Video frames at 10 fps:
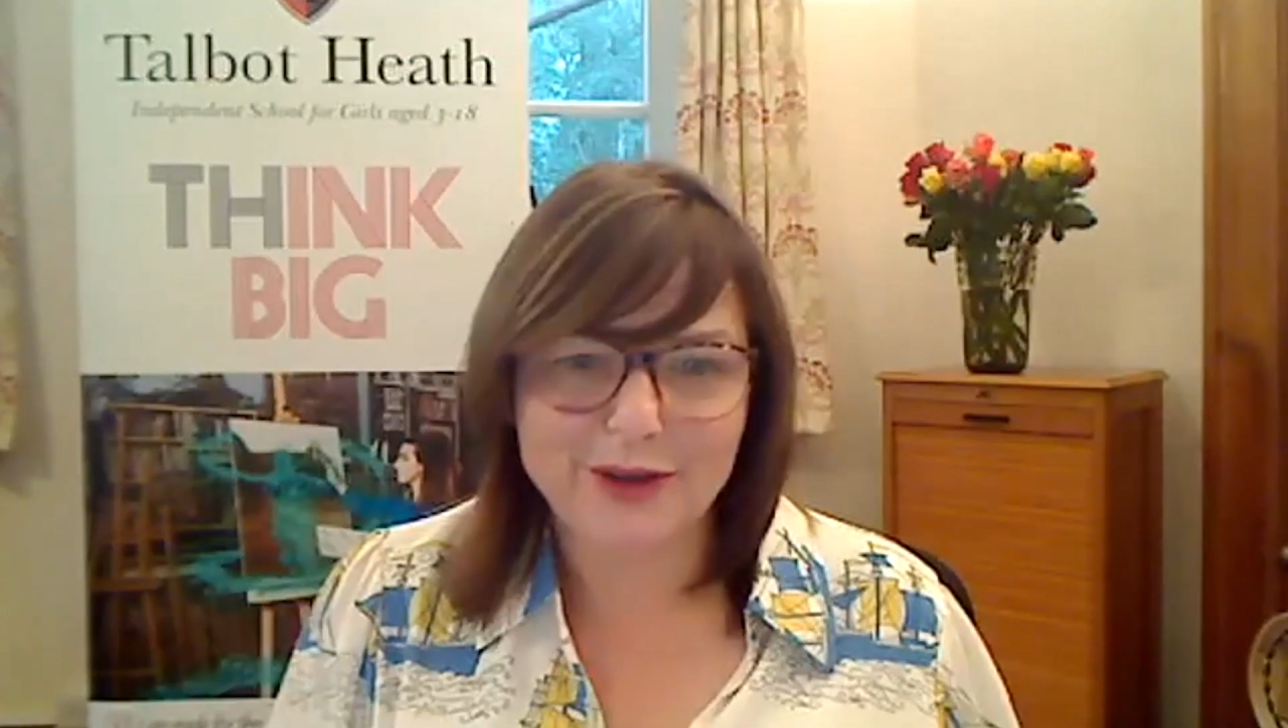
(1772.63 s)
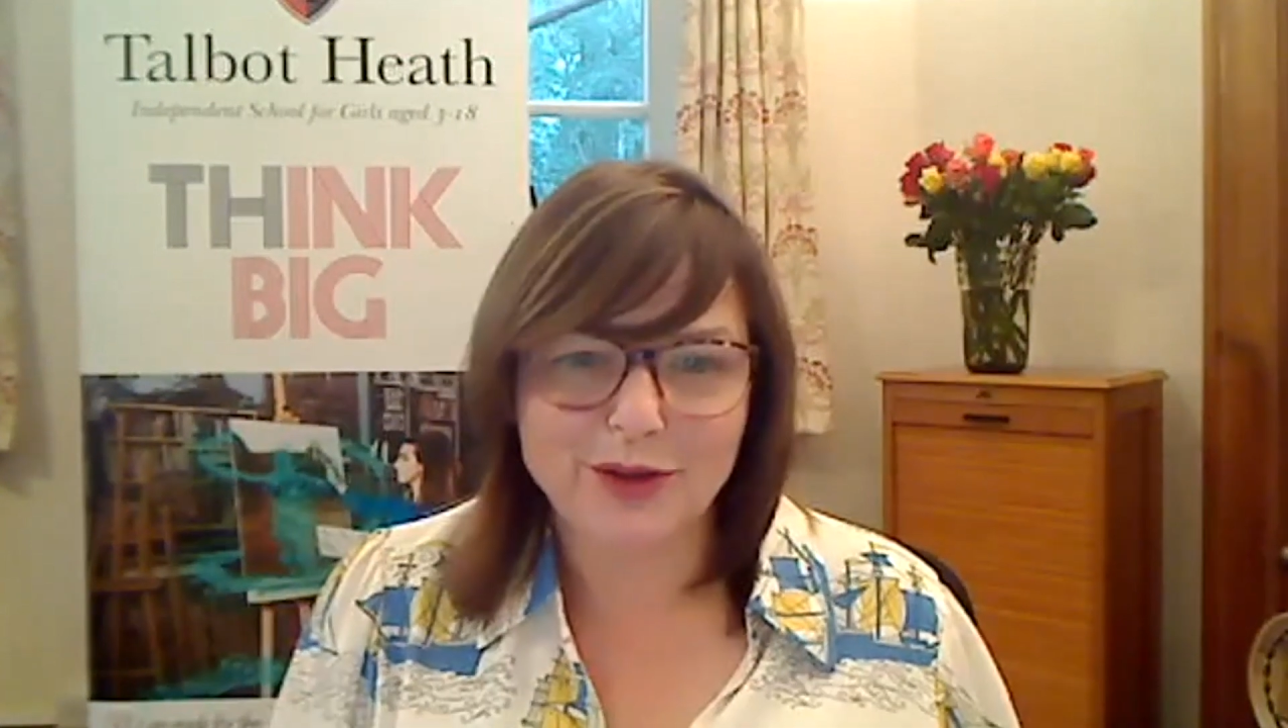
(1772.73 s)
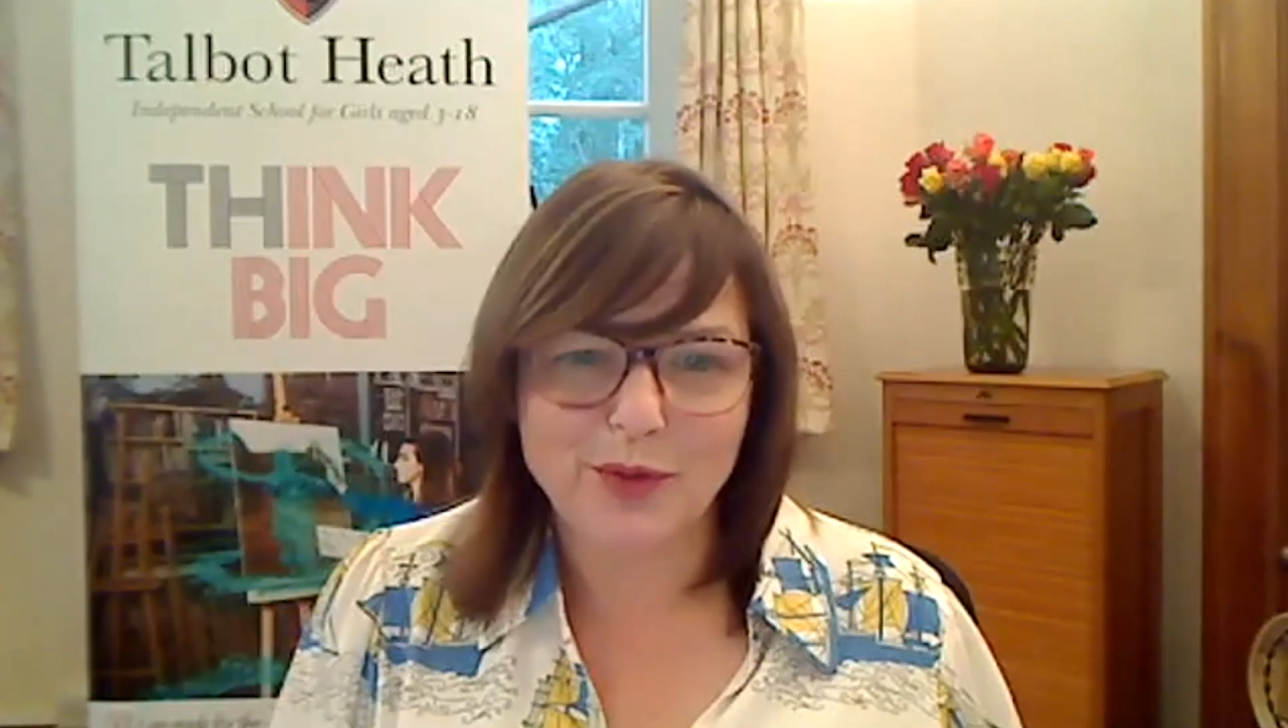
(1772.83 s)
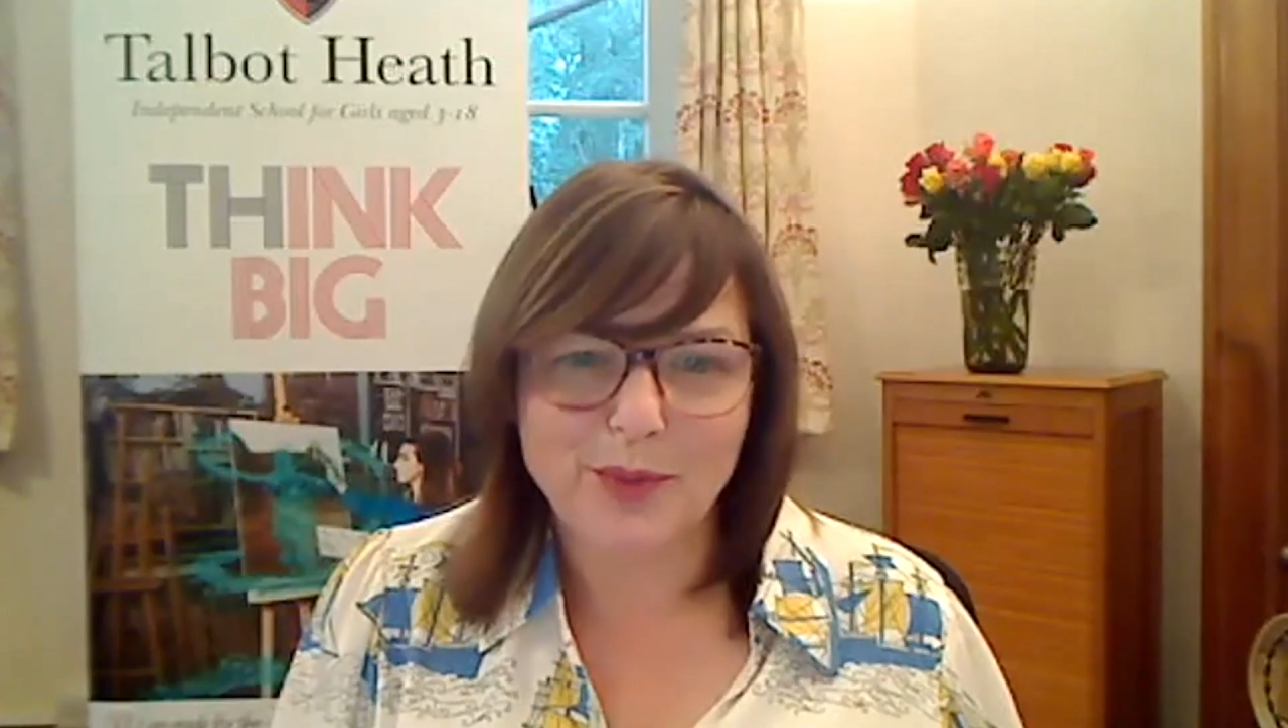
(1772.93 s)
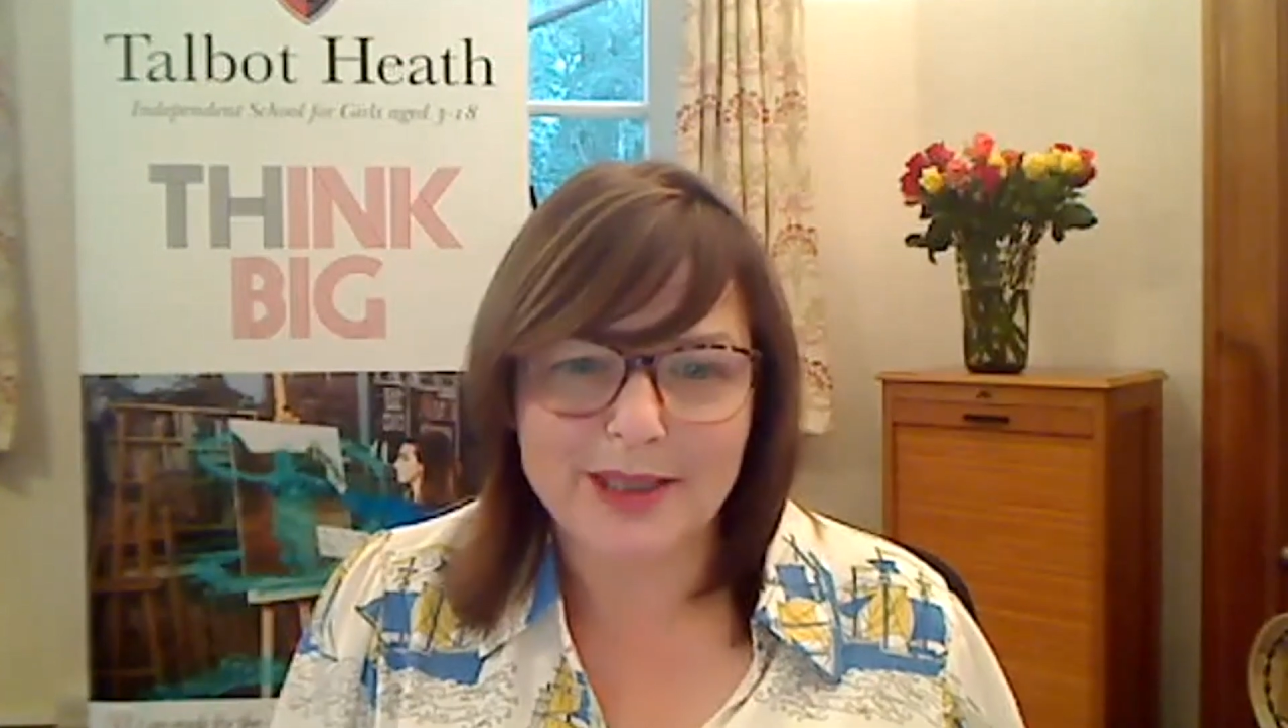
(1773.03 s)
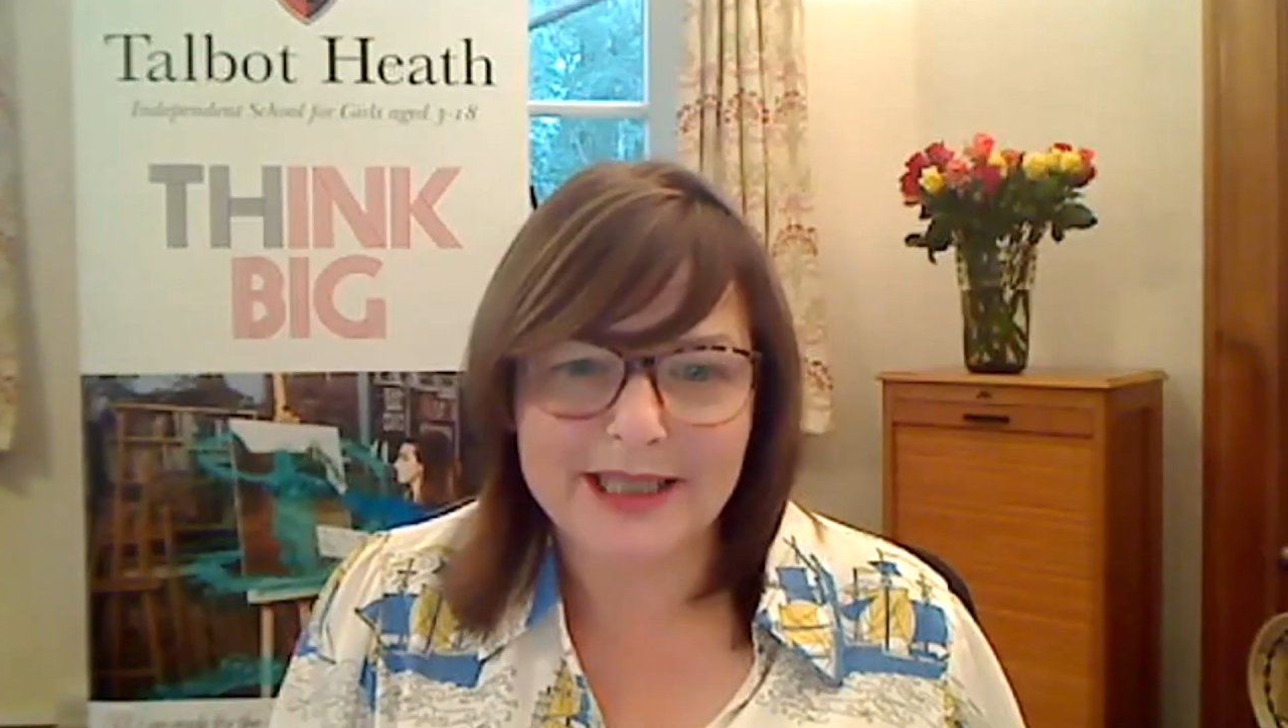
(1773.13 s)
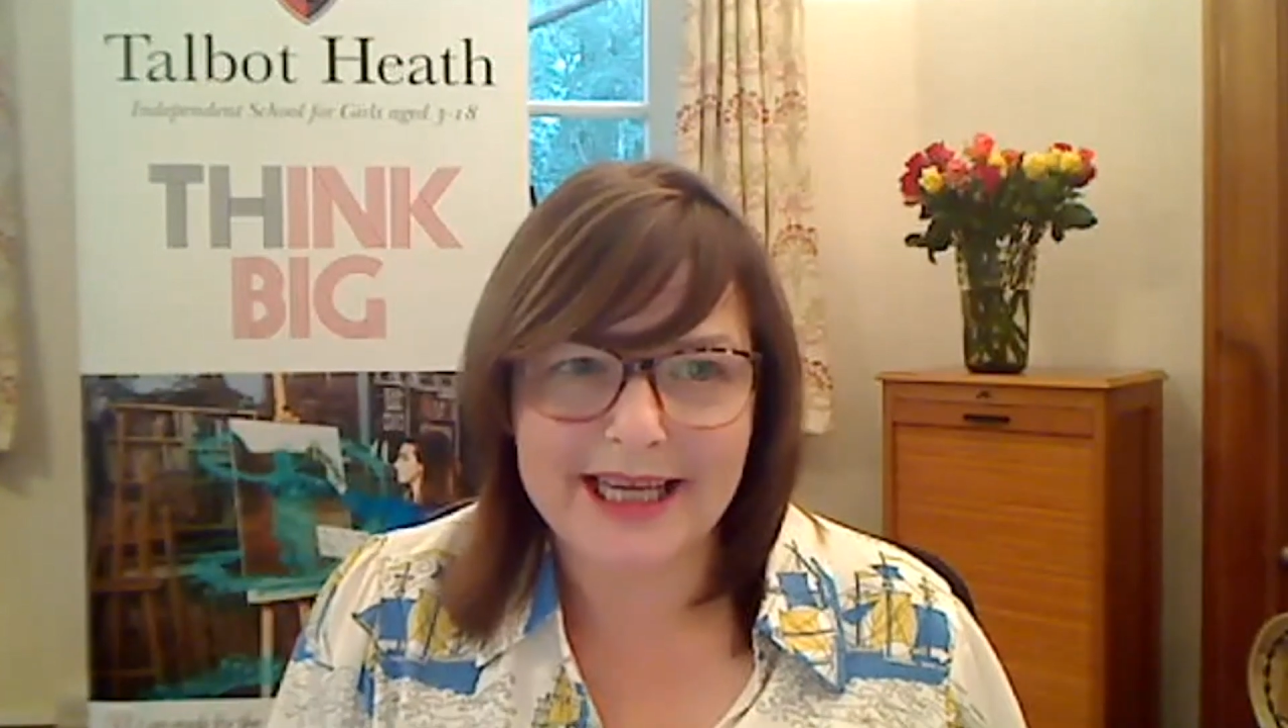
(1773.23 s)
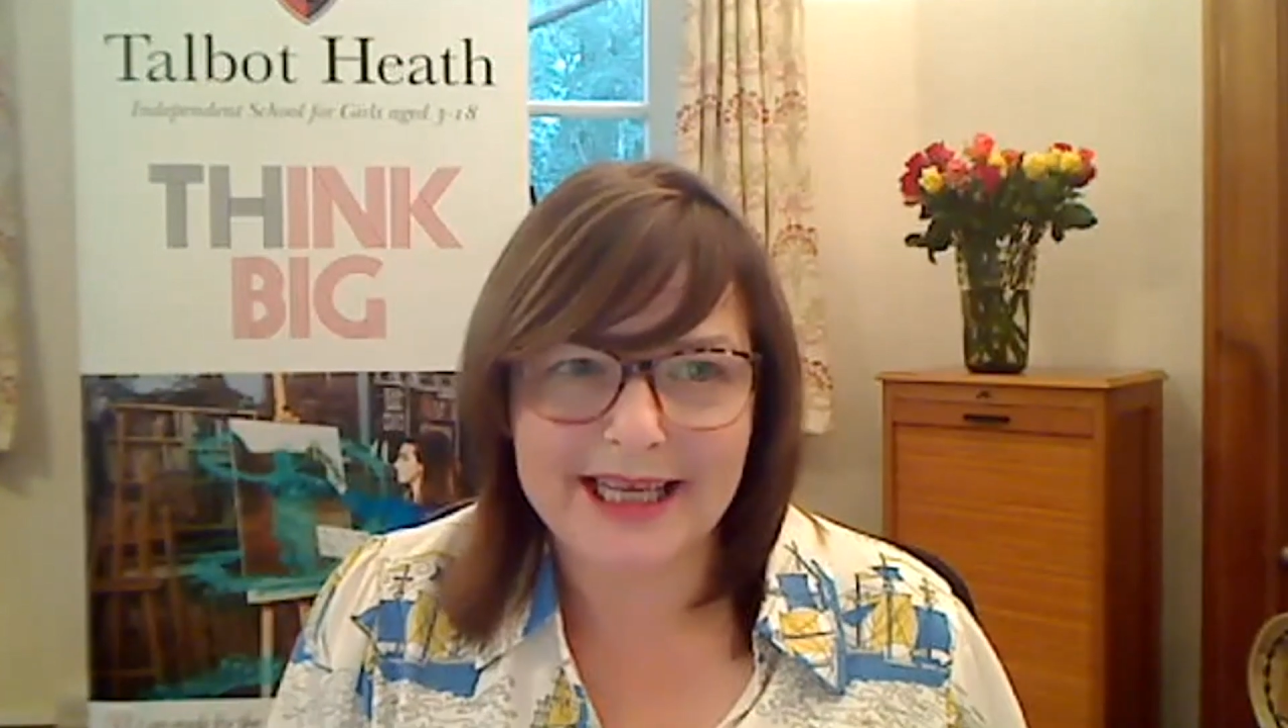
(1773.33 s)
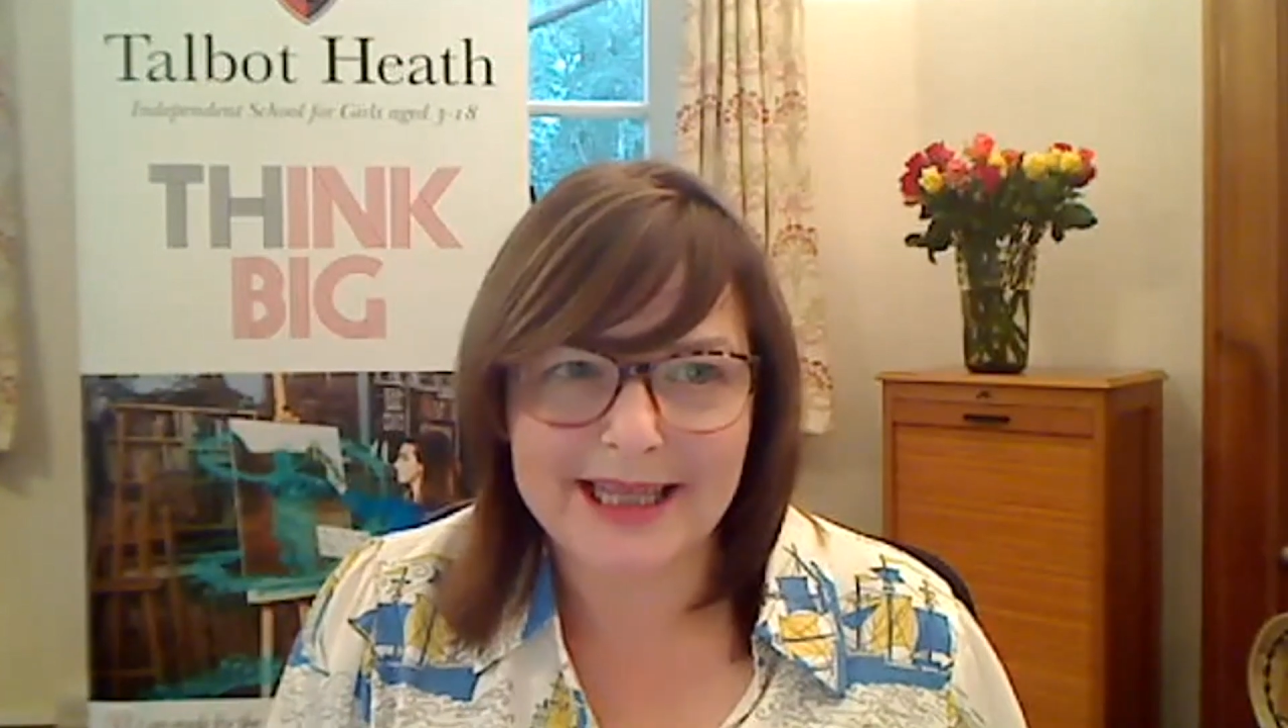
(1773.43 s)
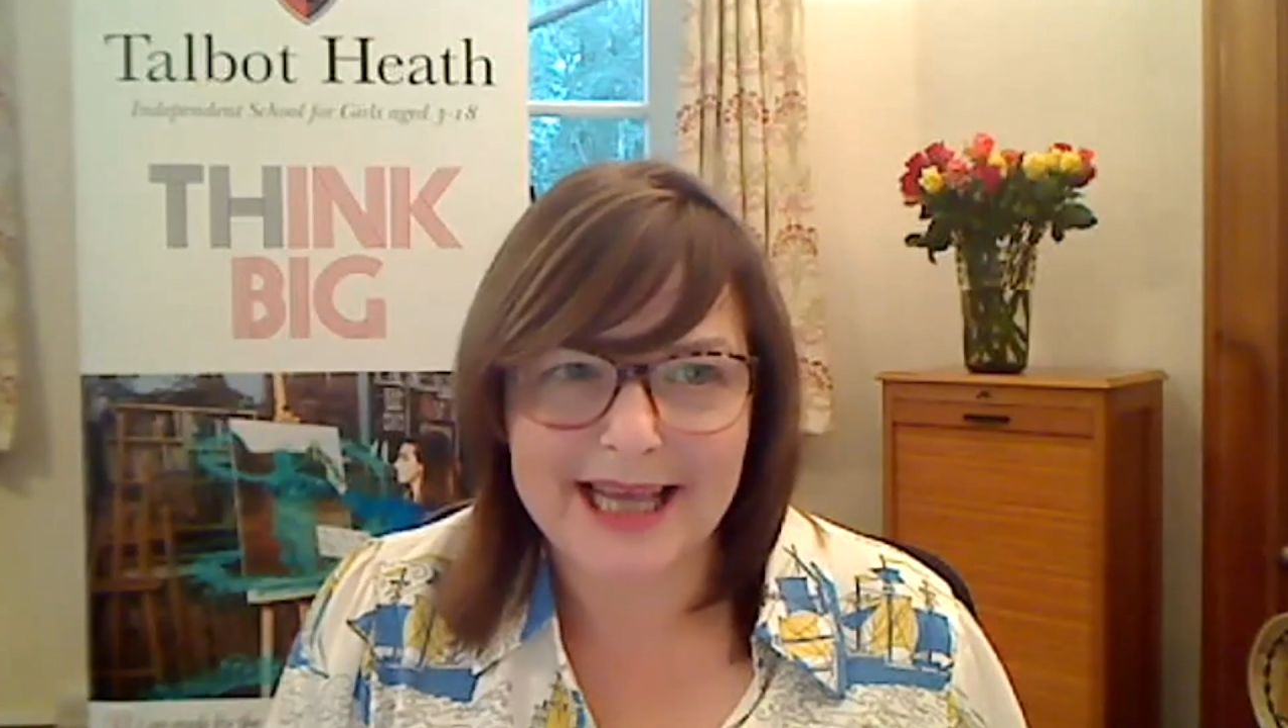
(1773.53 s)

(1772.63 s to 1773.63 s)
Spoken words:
Talbot Heath